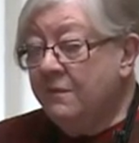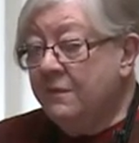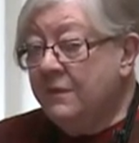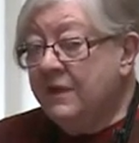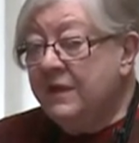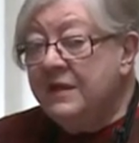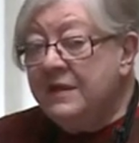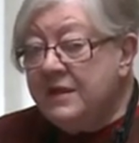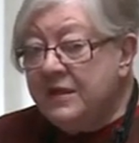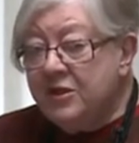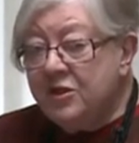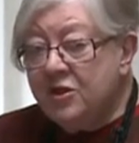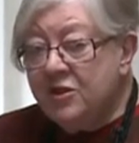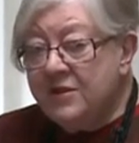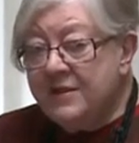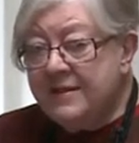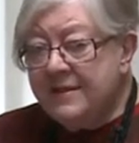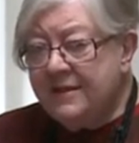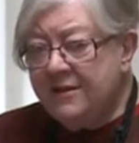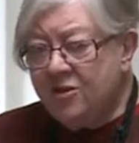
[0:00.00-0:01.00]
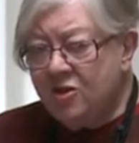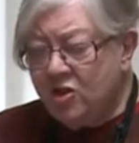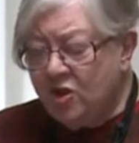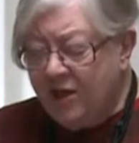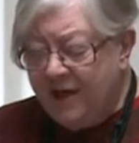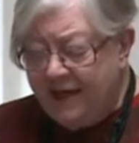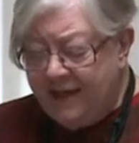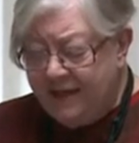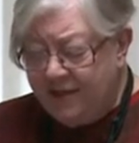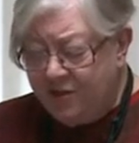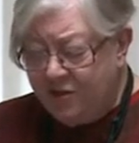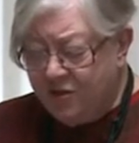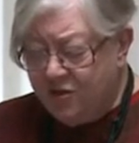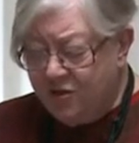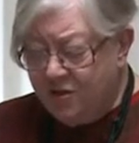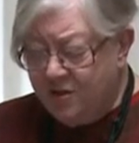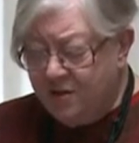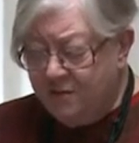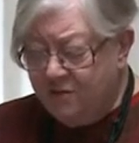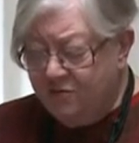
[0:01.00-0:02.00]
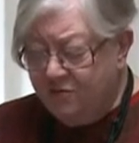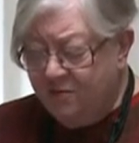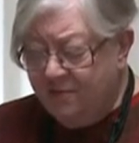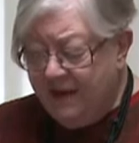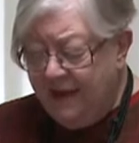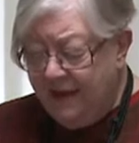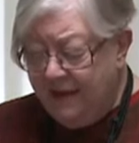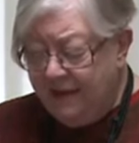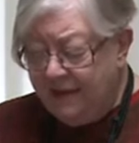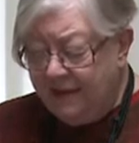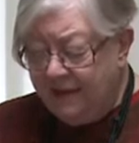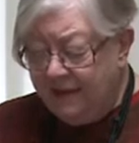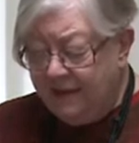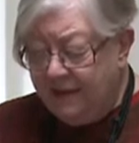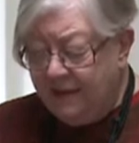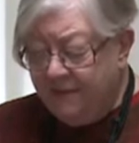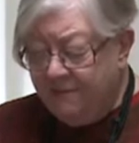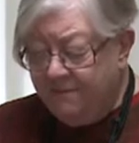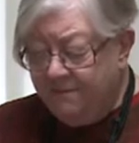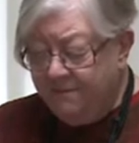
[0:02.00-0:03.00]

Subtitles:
conditions had changed dramatically.